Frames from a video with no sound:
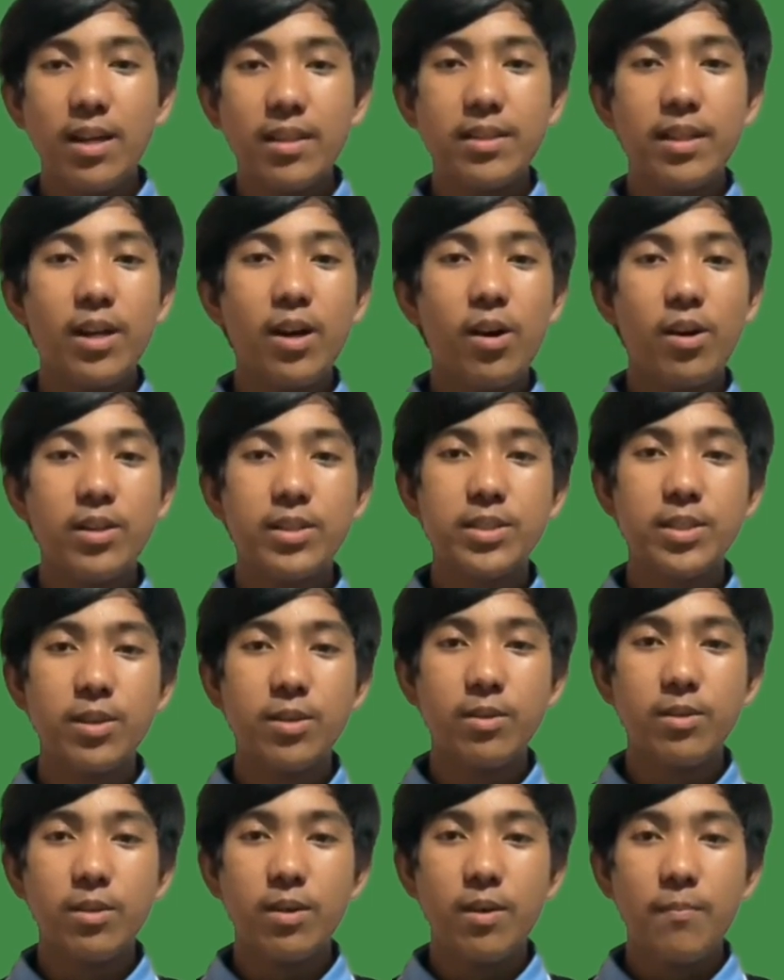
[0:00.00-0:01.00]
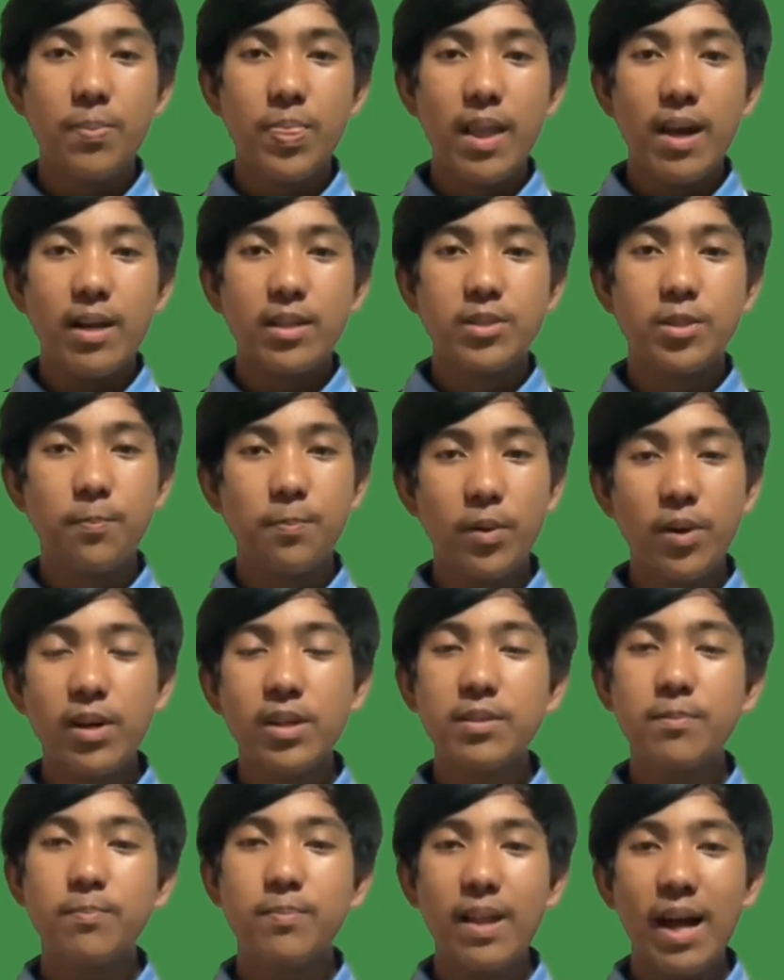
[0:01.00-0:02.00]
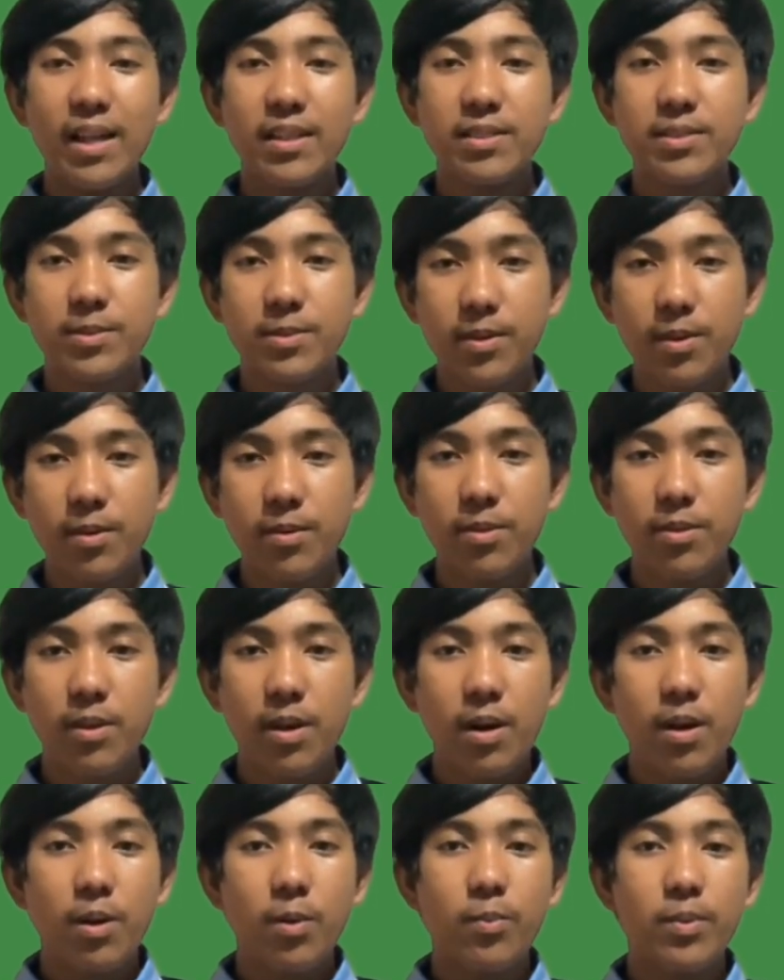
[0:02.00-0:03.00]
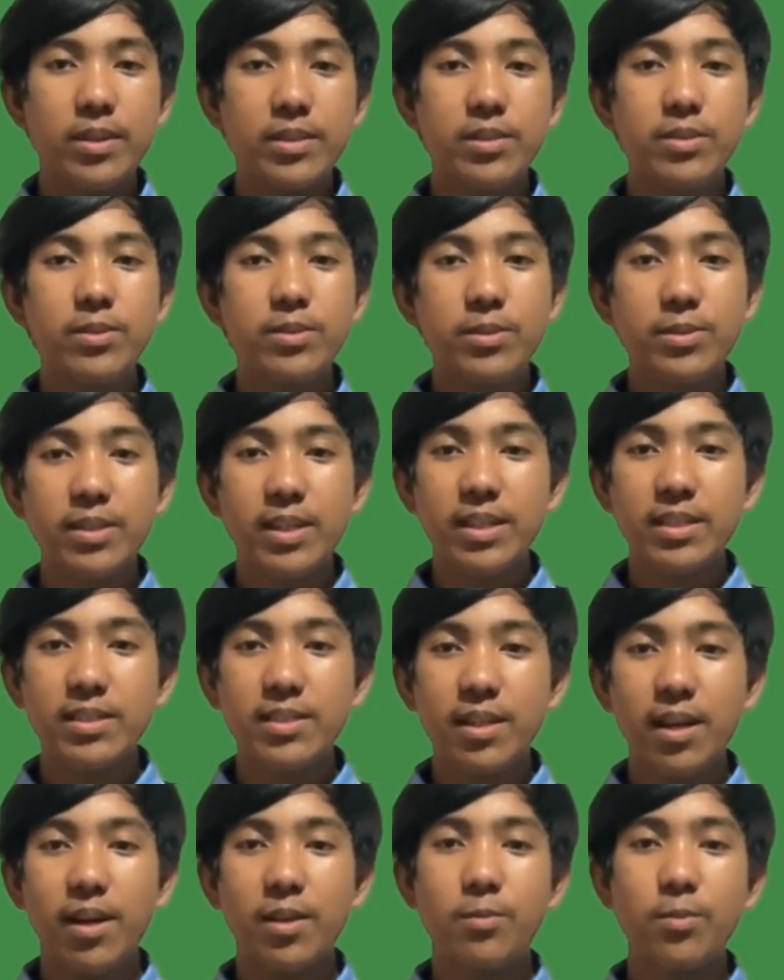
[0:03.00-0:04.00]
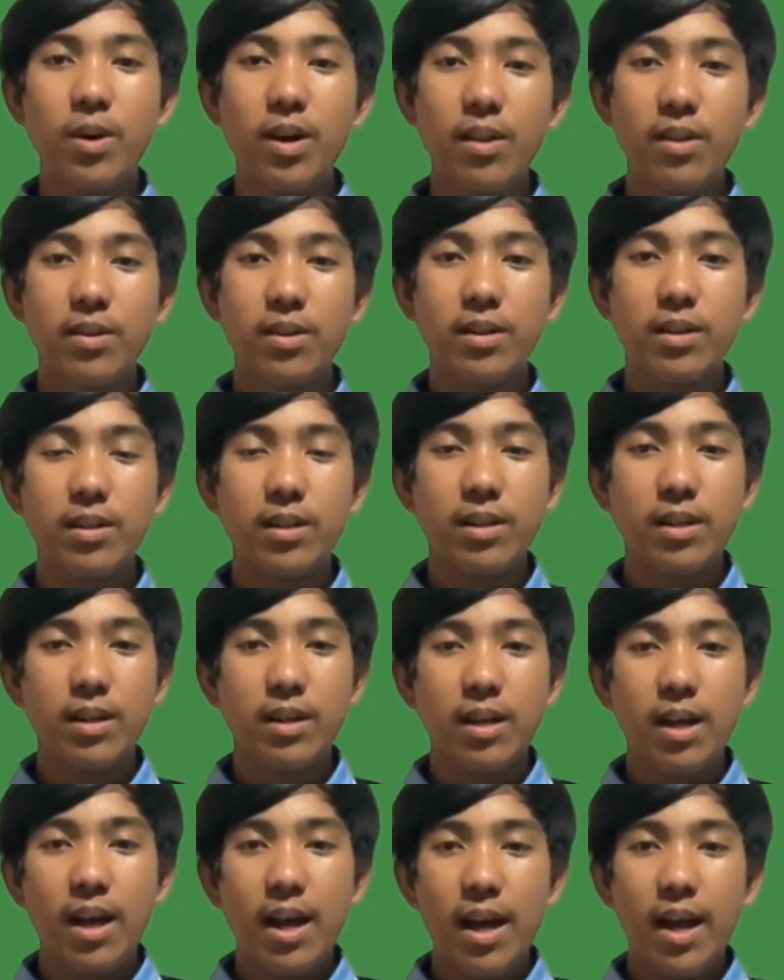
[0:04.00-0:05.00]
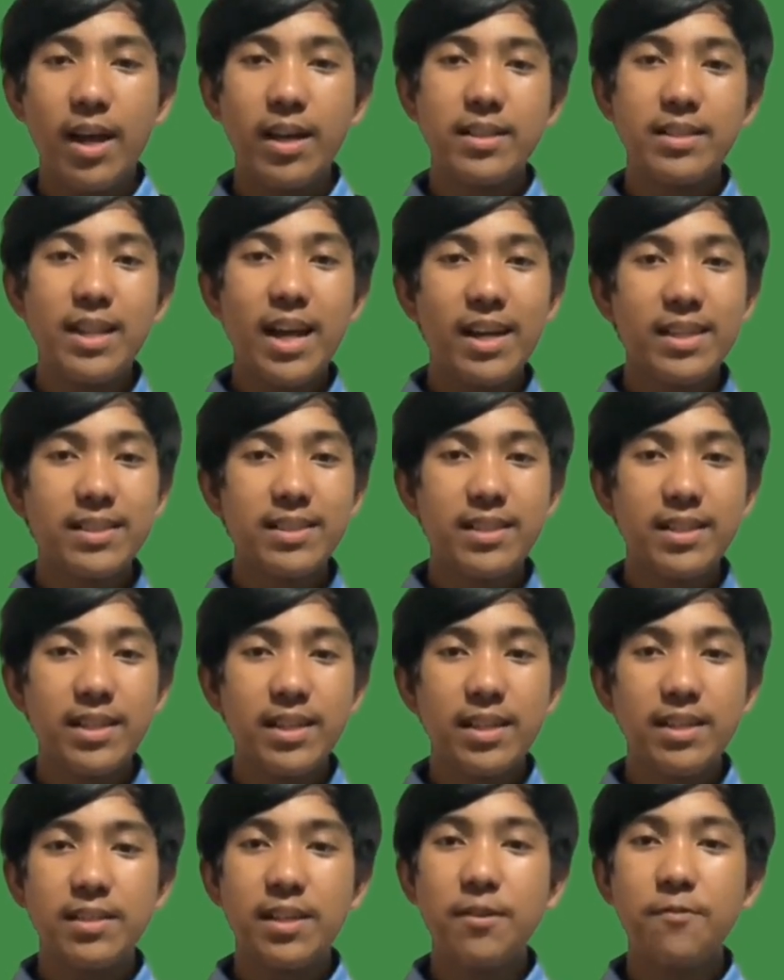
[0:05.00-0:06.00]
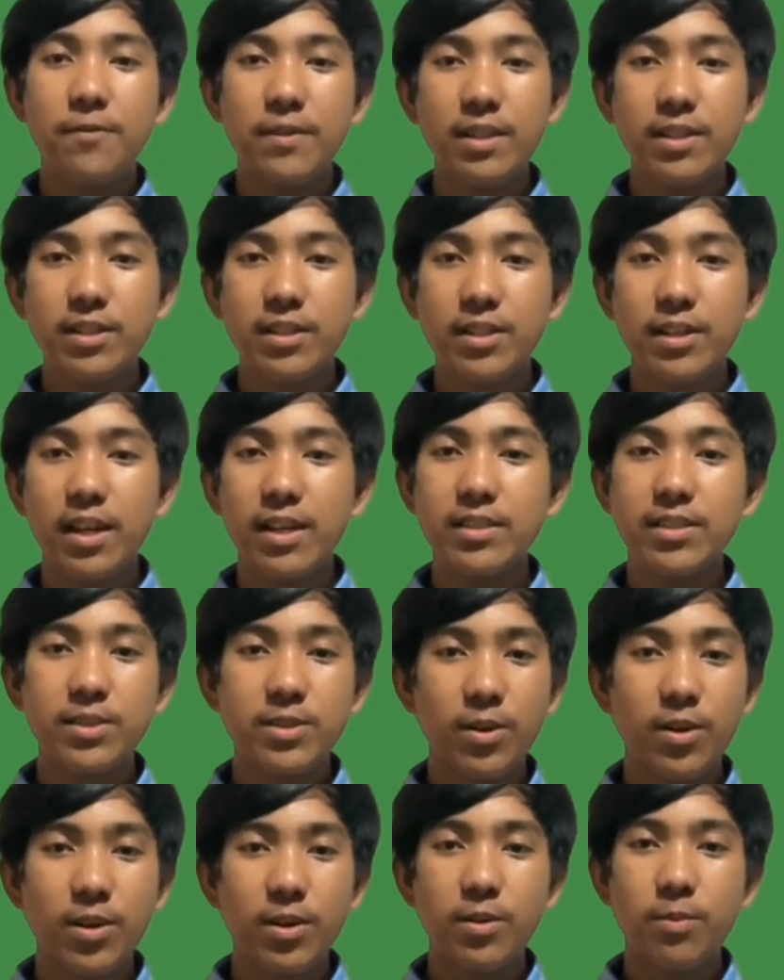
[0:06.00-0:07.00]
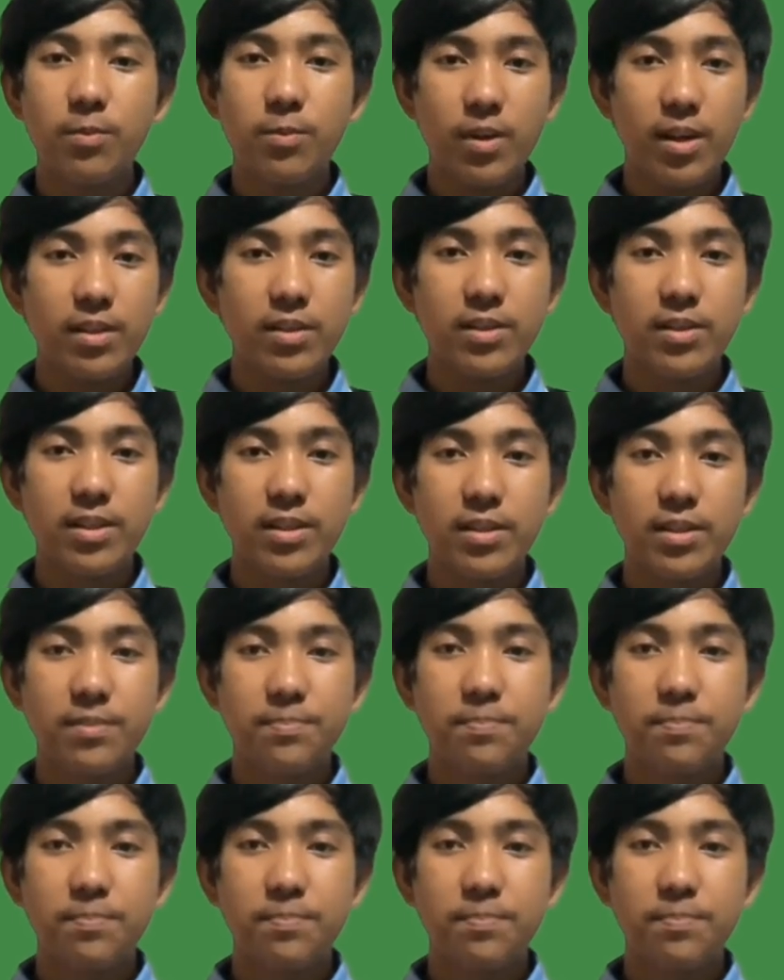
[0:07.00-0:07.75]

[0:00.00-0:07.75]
They also support plants' growth with nutrients and water. And lastly, they filter and store water.